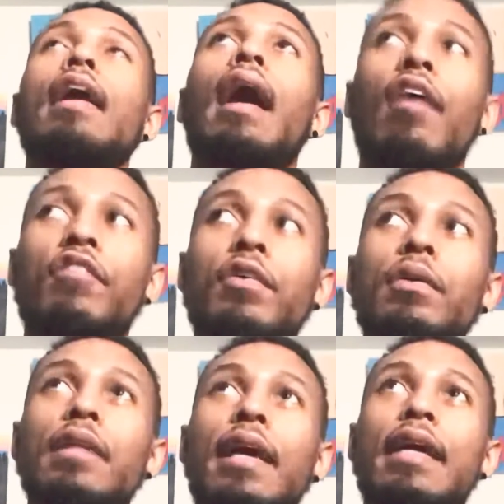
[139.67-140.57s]
I felt
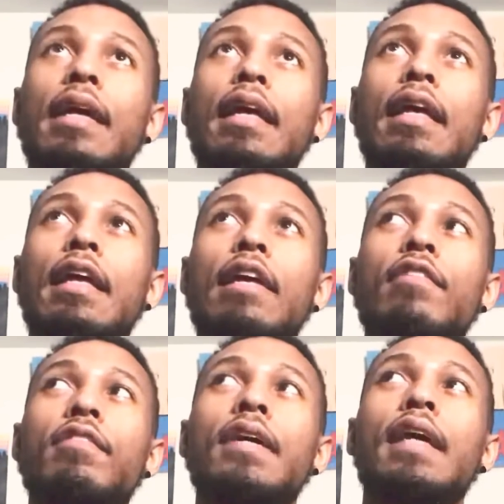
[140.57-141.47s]
like
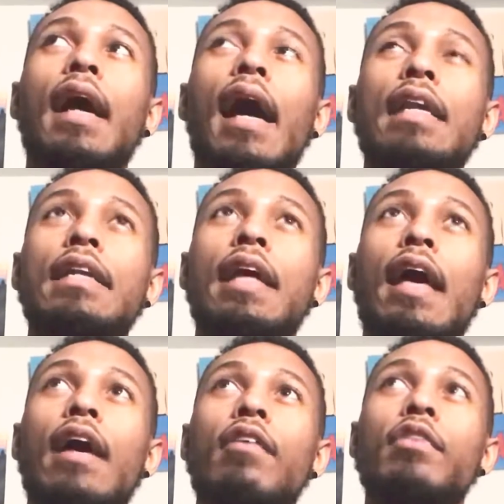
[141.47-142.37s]
if I didn't
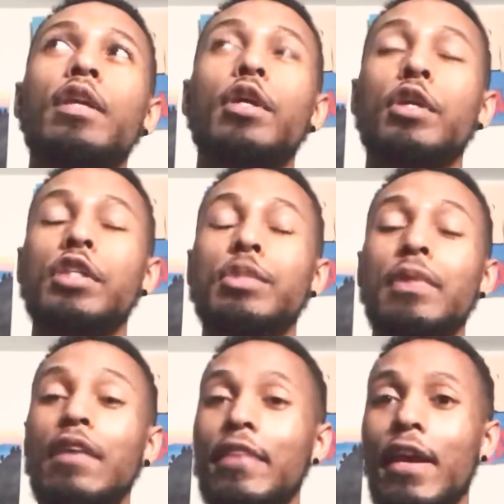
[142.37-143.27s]
have the
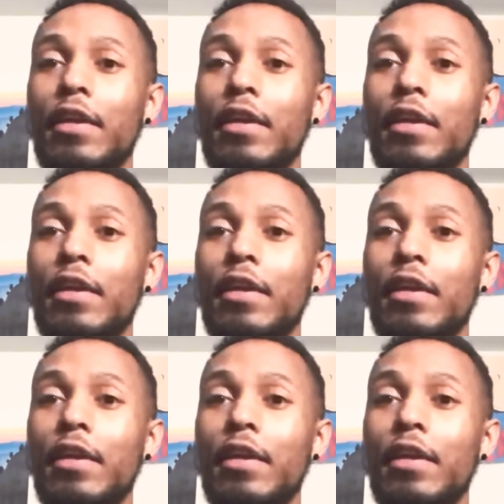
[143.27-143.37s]
encouragement of that